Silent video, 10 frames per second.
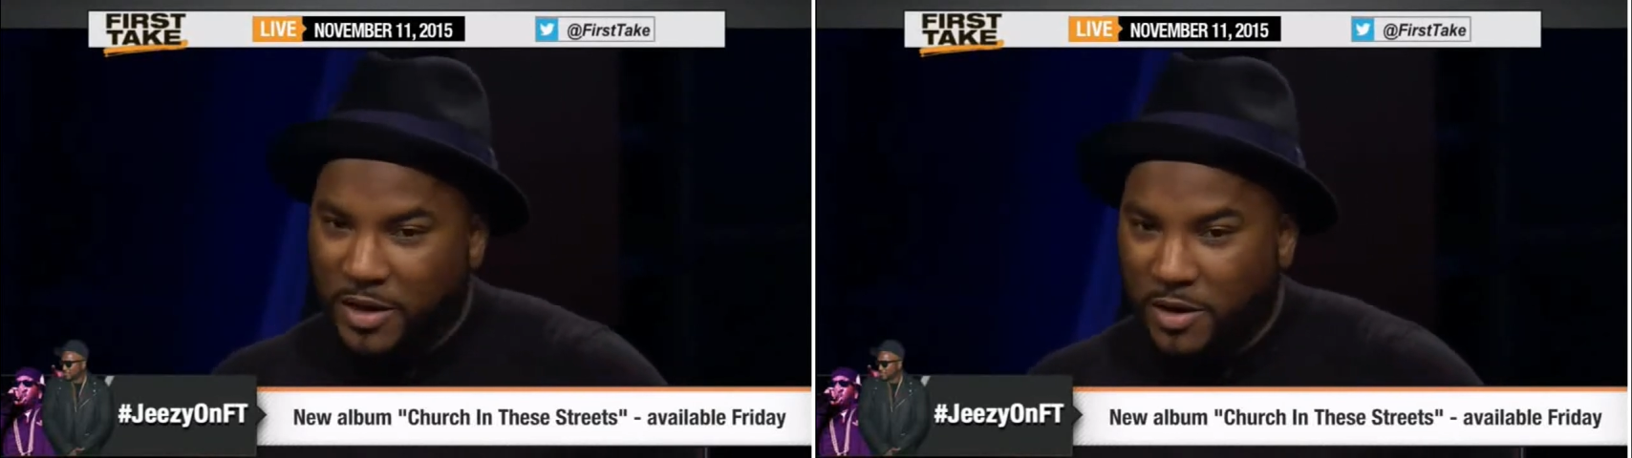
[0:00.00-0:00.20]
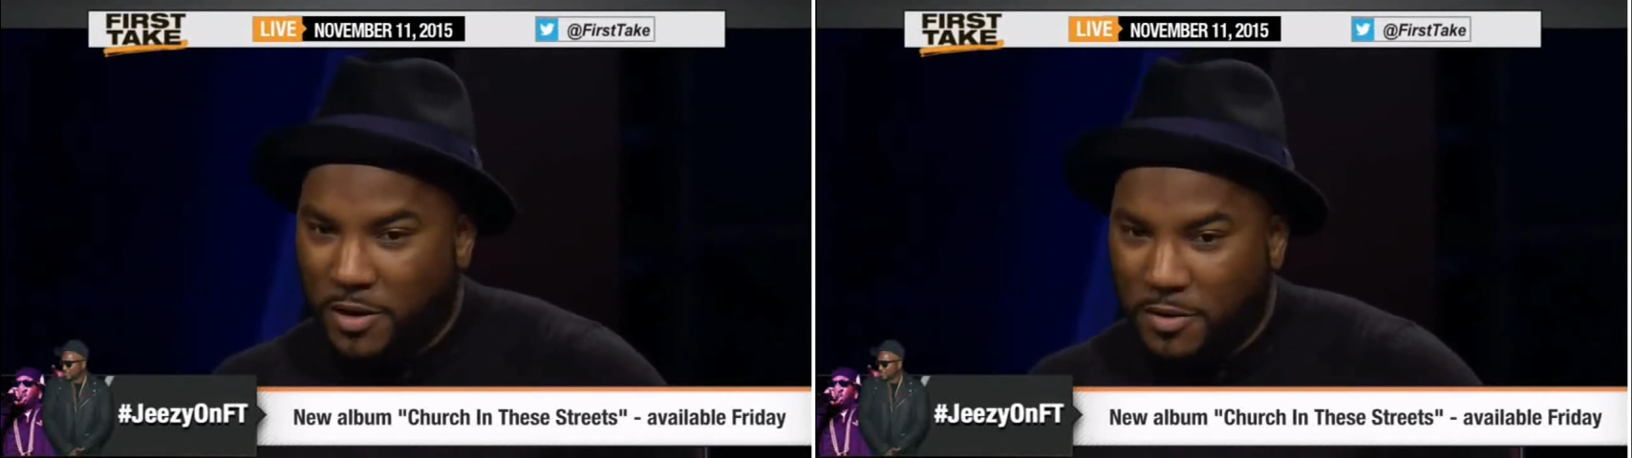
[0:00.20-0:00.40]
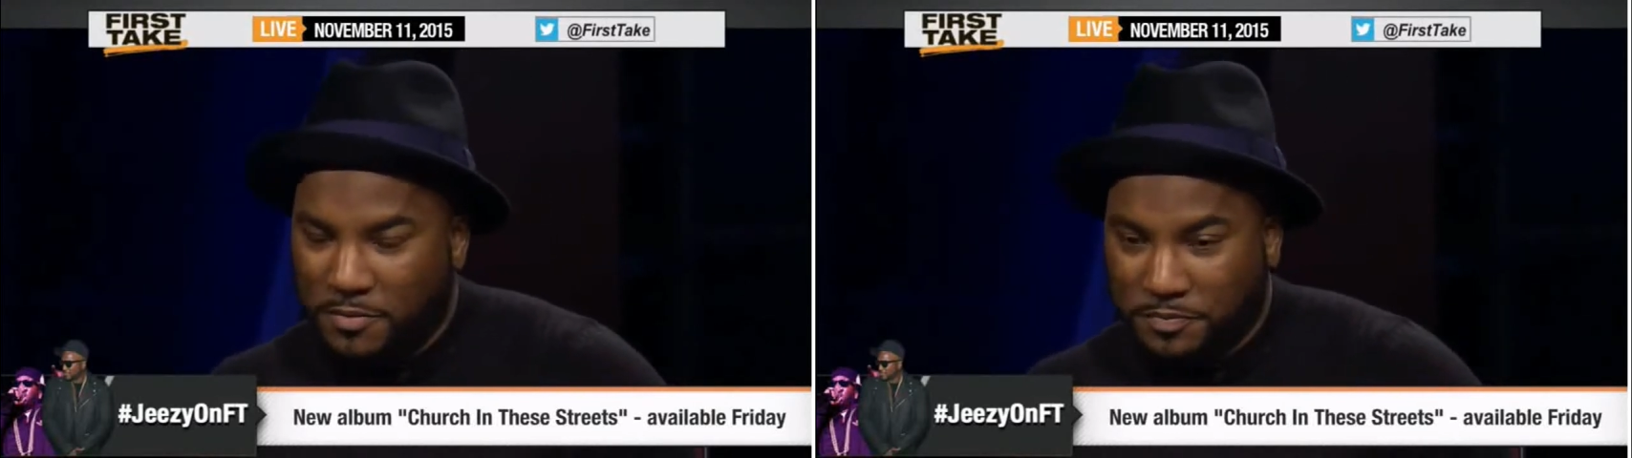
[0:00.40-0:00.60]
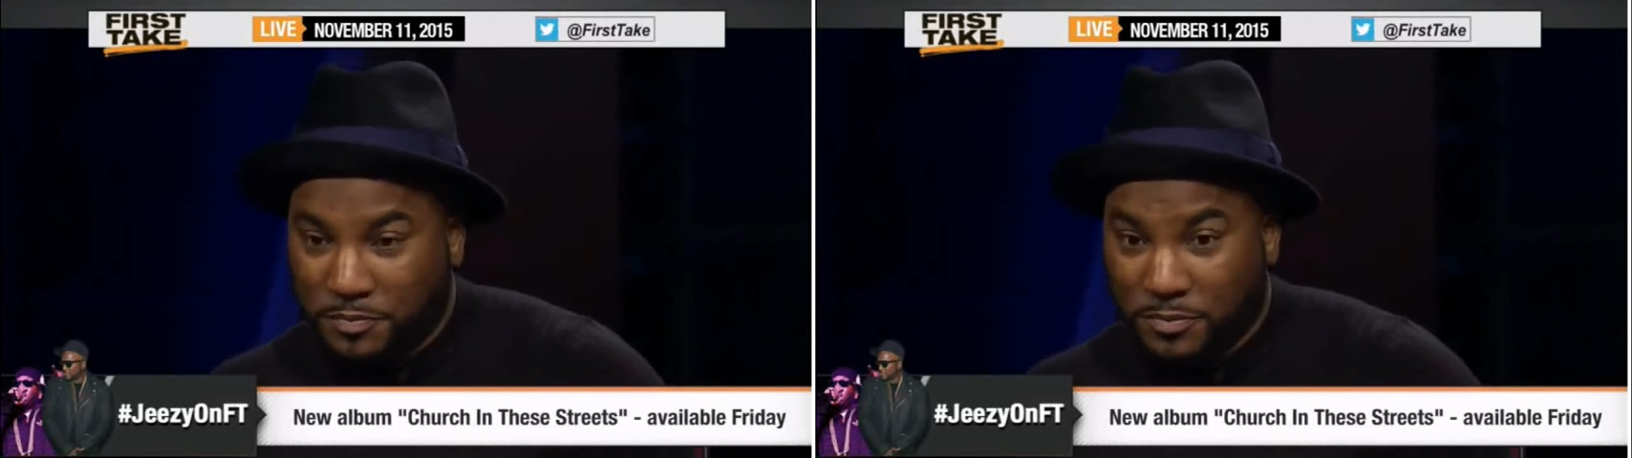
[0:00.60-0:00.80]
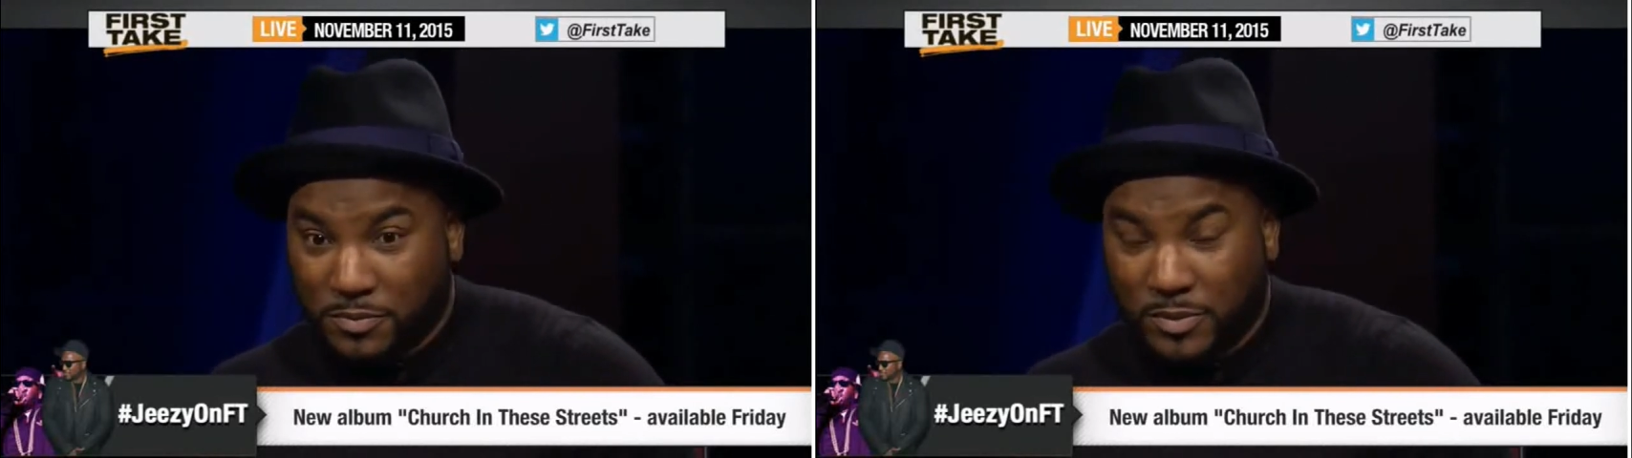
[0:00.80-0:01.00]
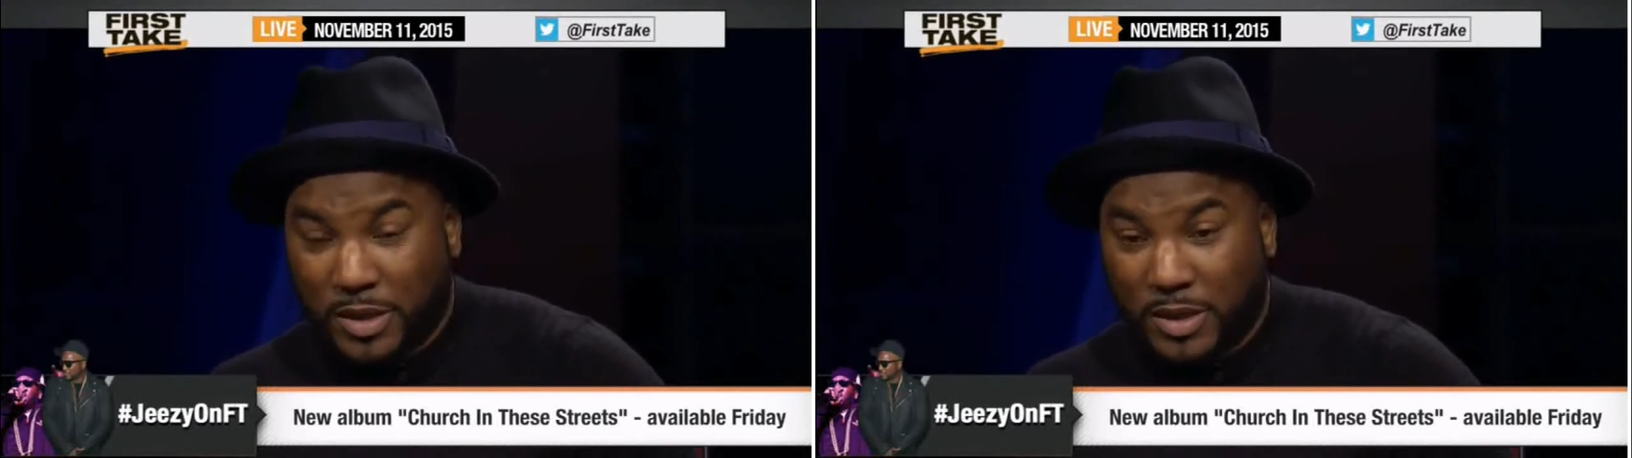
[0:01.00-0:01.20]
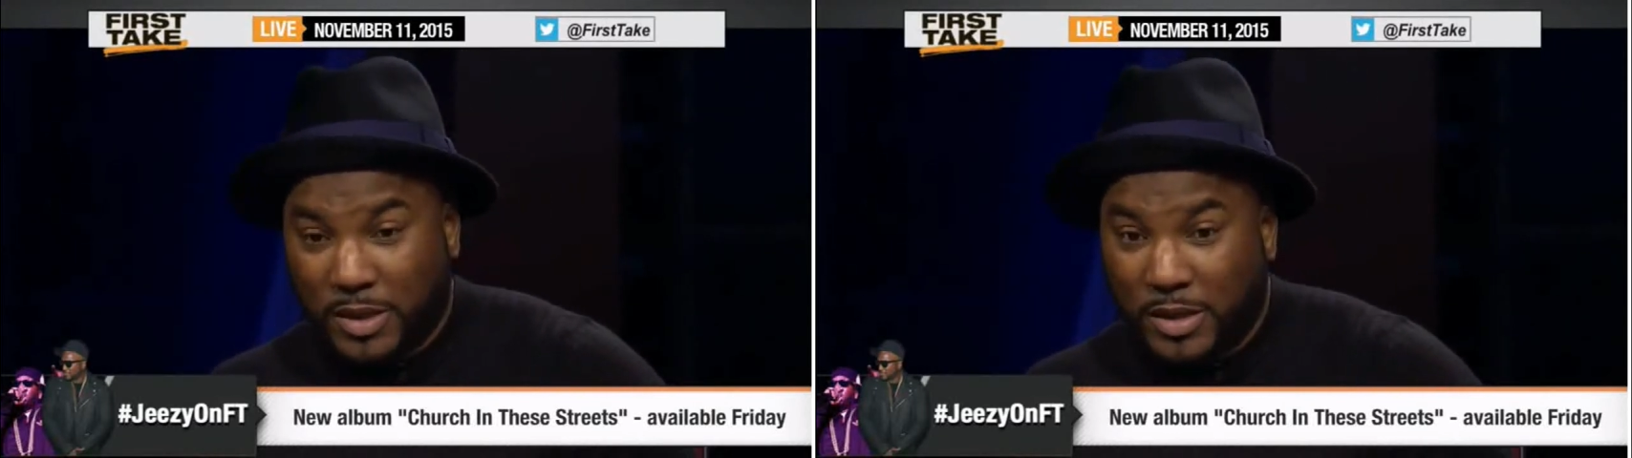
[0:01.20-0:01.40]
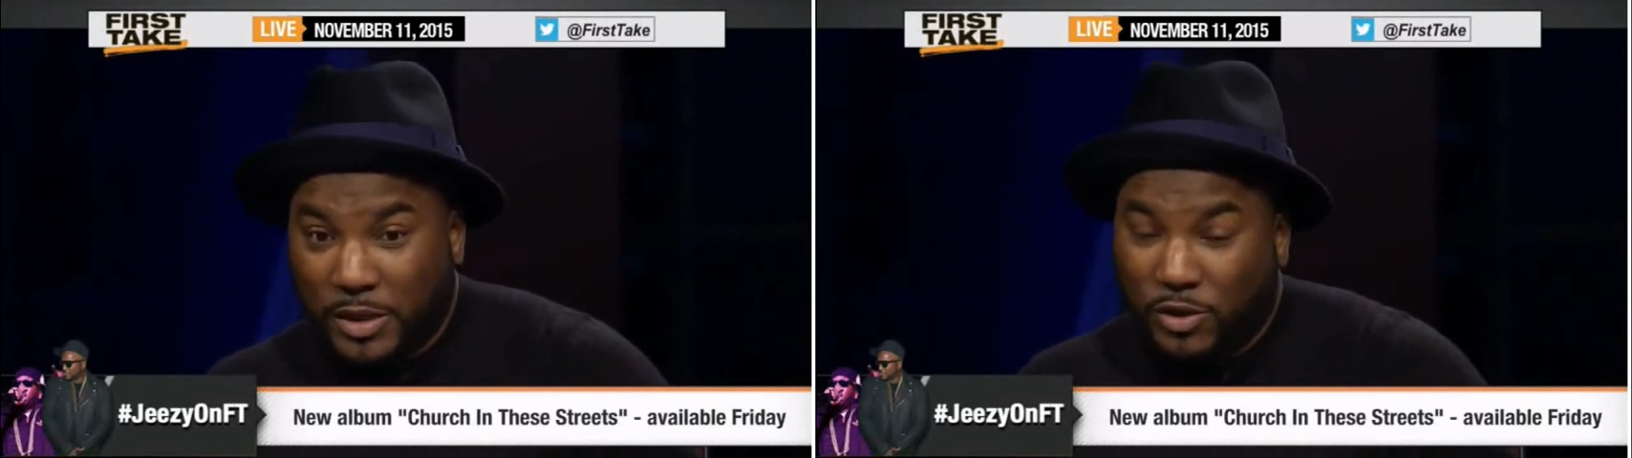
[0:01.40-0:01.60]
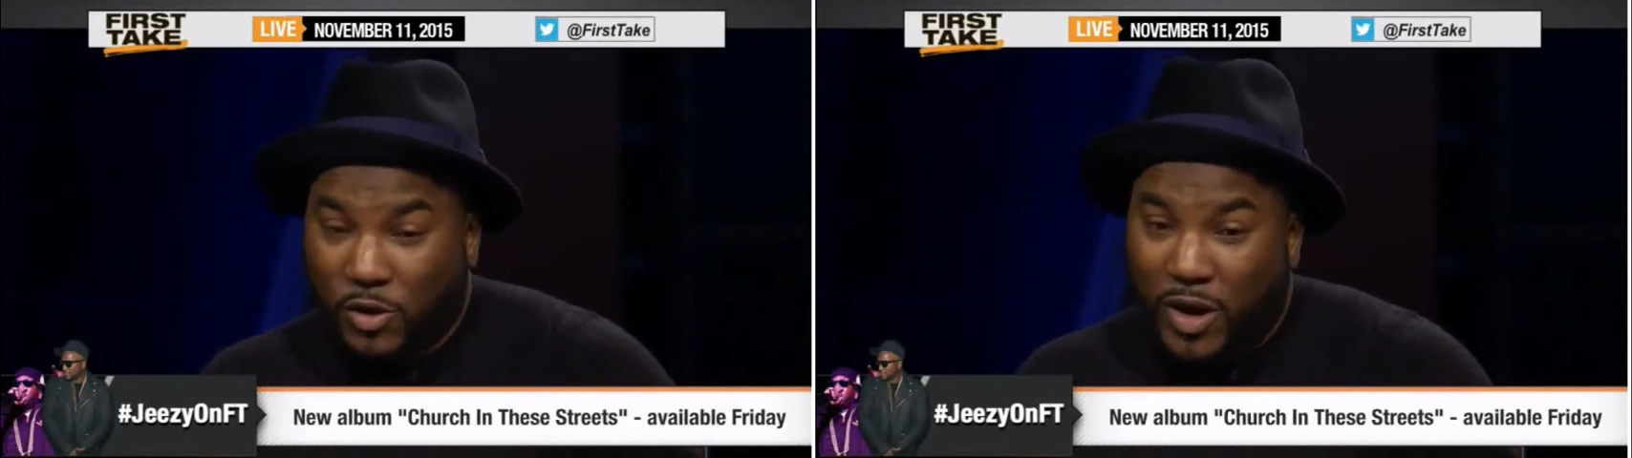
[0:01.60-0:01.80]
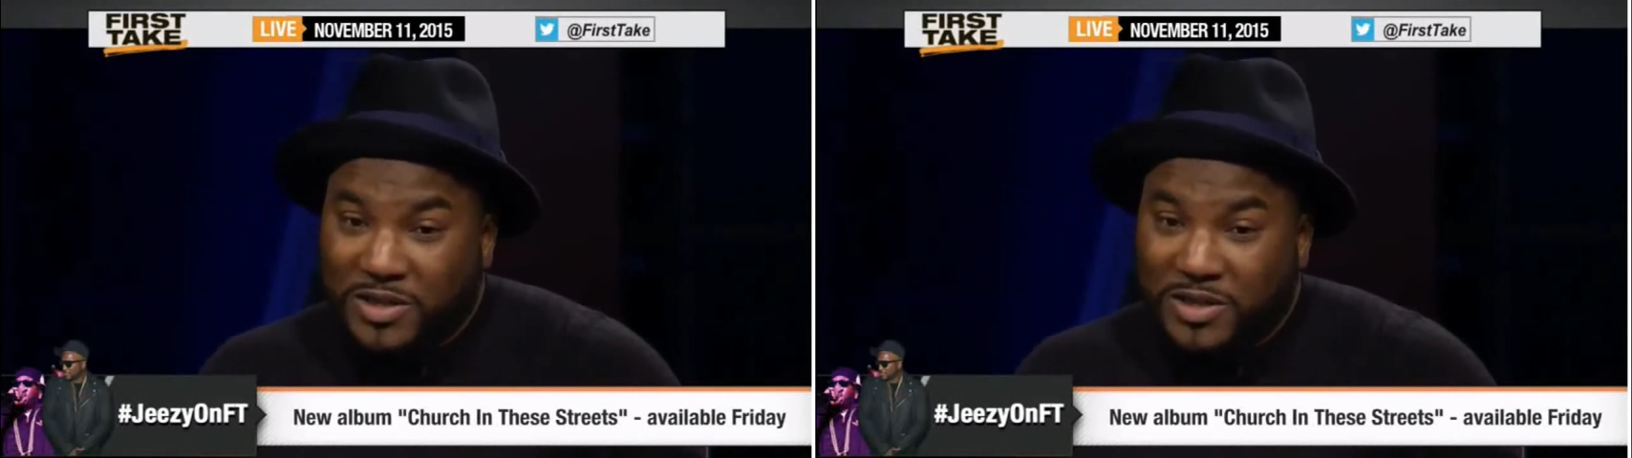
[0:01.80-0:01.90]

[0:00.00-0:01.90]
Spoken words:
And you know,